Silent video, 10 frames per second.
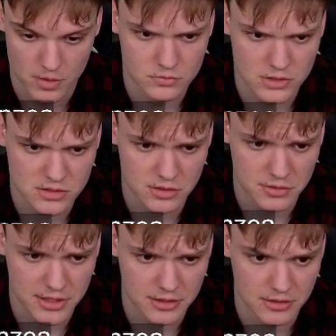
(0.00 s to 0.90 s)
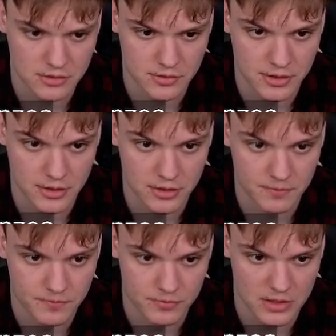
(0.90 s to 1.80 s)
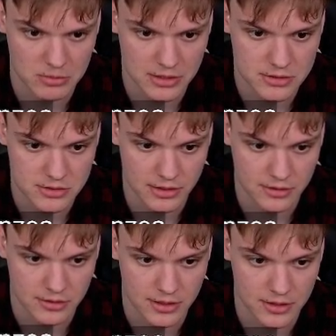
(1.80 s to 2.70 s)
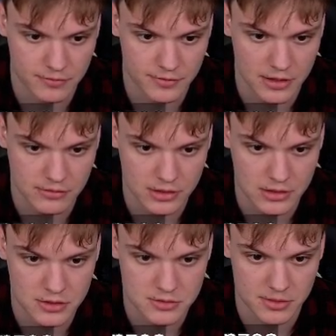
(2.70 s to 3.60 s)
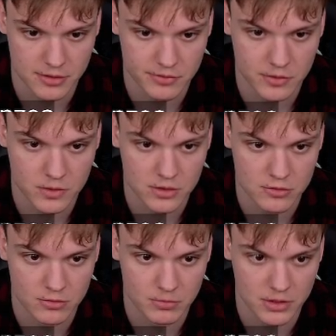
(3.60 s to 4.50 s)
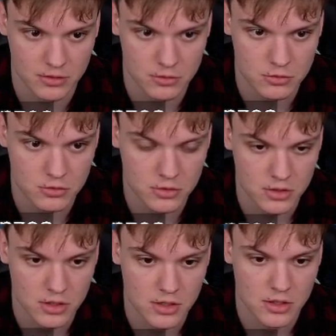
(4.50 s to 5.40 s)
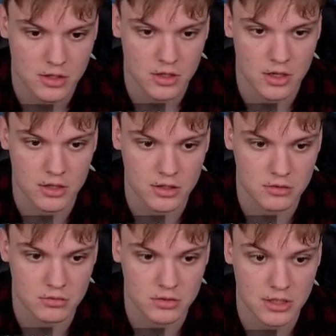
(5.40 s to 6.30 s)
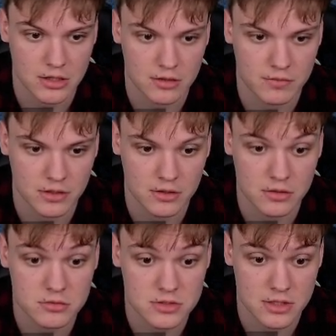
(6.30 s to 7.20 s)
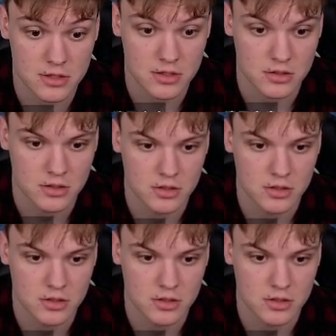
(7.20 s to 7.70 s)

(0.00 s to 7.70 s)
Let's go knight e3. Maybe he has like knight f5 ideas, but I think we can just bring the rook. Idea to trade if he goes there.